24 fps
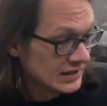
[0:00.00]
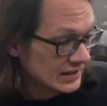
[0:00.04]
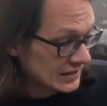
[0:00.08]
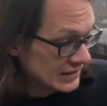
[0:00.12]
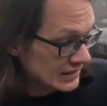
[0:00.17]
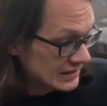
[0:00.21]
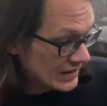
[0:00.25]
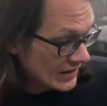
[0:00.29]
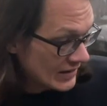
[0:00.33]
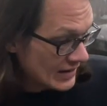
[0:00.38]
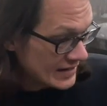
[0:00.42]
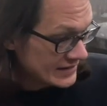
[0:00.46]

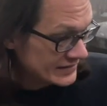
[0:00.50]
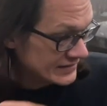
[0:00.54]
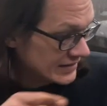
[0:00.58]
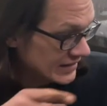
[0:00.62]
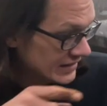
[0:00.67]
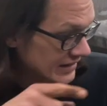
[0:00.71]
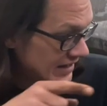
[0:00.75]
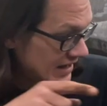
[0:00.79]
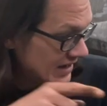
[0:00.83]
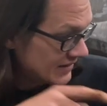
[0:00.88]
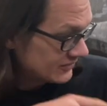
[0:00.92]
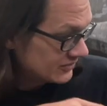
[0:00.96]
Now I did
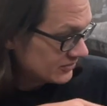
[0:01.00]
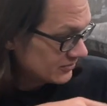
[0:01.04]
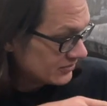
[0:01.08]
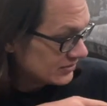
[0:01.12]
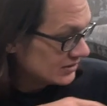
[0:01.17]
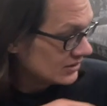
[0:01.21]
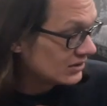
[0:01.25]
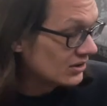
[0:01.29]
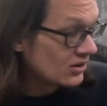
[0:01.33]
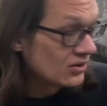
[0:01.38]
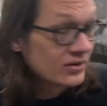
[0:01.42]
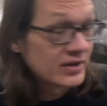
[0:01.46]
have to
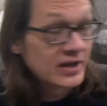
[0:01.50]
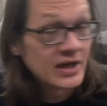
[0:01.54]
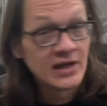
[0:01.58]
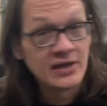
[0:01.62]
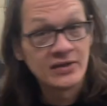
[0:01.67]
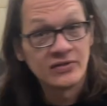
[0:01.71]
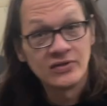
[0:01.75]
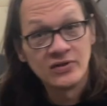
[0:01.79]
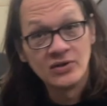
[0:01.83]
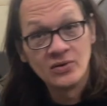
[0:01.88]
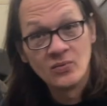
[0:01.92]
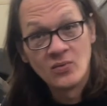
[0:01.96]

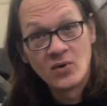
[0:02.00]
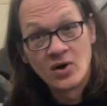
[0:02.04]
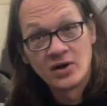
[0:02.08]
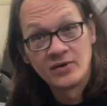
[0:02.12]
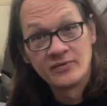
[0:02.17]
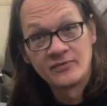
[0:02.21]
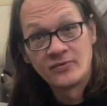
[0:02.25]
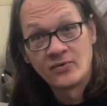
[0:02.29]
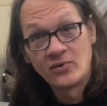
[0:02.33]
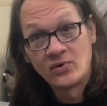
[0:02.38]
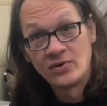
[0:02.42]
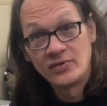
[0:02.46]
relocate the one
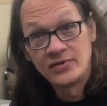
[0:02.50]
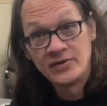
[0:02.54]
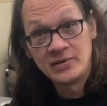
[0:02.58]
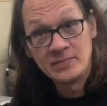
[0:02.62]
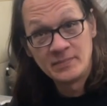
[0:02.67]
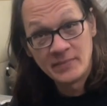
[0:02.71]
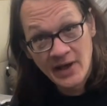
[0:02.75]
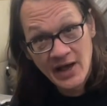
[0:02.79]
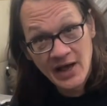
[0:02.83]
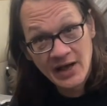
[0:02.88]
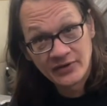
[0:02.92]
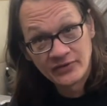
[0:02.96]
for the
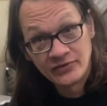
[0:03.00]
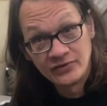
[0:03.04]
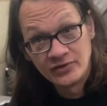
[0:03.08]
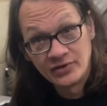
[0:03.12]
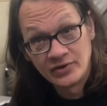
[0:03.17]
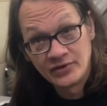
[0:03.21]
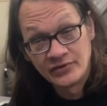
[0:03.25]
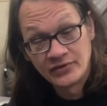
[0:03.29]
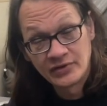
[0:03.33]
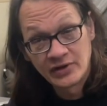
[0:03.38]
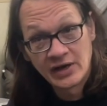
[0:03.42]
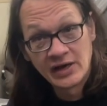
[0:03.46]
passenger
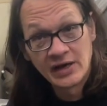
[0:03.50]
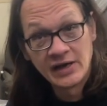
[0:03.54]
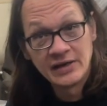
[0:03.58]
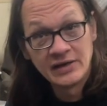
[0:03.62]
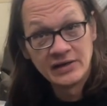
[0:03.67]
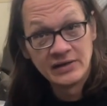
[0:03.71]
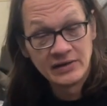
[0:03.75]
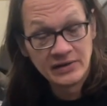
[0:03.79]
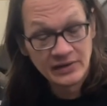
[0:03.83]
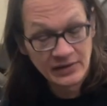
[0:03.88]
side.